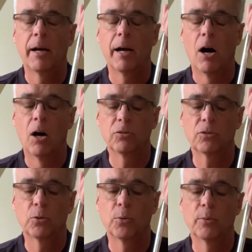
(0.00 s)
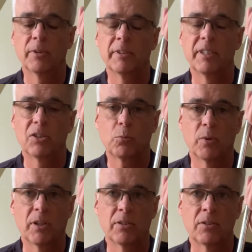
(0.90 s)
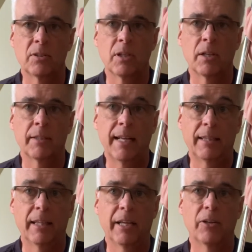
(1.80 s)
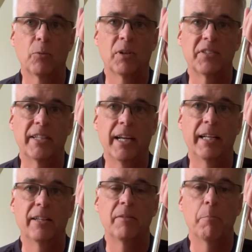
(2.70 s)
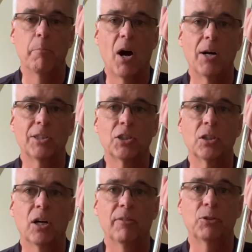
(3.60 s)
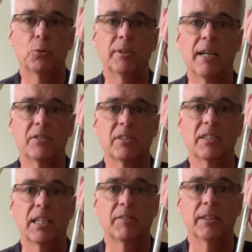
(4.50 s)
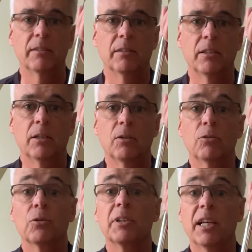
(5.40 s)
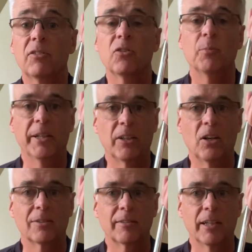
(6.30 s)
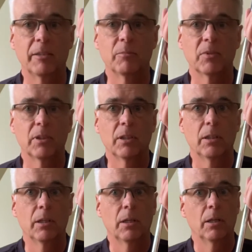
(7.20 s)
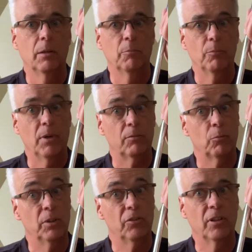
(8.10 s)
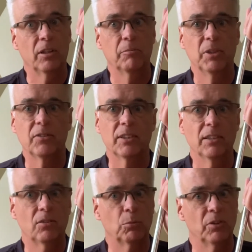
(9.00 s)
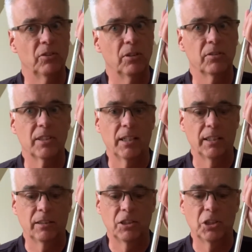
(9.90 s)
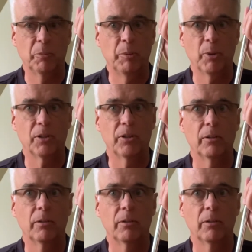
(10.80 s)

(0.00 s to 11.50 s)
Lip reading: Also, that letter was dated March of 2007. So yes, it's been a long time, but we're still in business. We're still selling the GP putter.